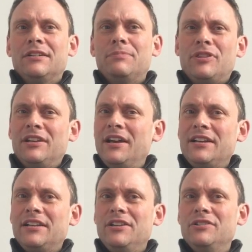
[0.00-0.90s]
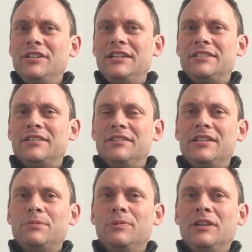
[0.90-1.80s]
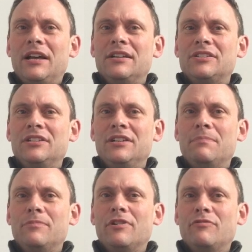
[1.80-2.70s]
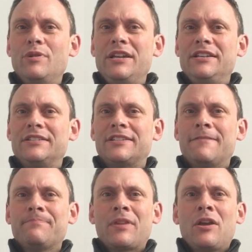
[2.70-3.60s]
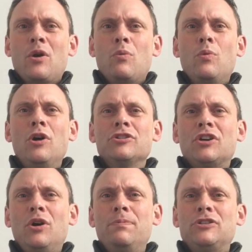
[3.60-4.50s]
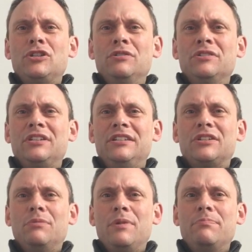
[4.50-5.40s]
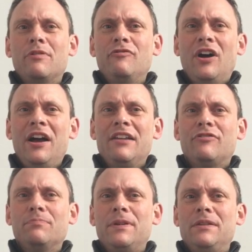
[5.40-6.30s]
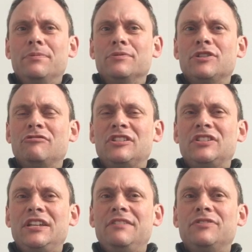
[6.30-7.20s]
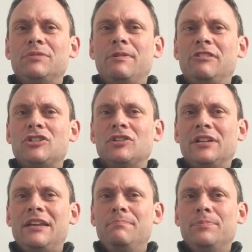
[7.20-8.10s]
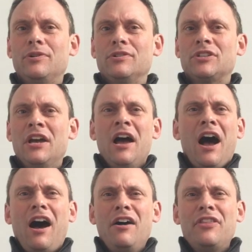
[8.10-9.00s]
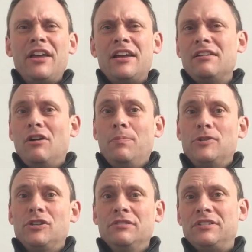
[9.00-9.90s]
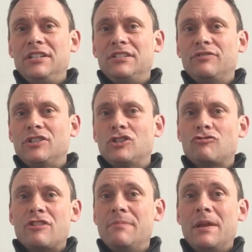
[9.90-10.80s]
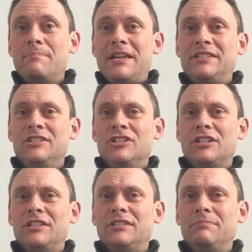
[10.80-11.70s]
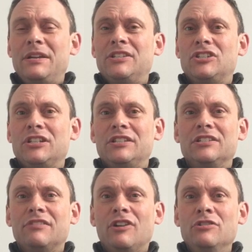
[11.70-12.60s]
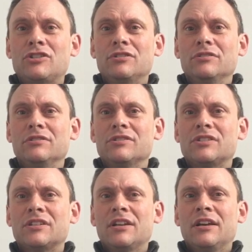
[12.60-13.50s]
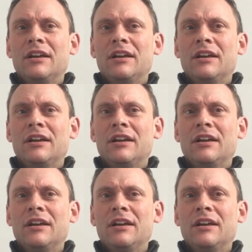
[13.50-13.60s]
but the likelihood is that this will last a number of weeks. What opportunities can we provide for people to receive spiritual input? Are there opportunities for streaming messages and devotionals?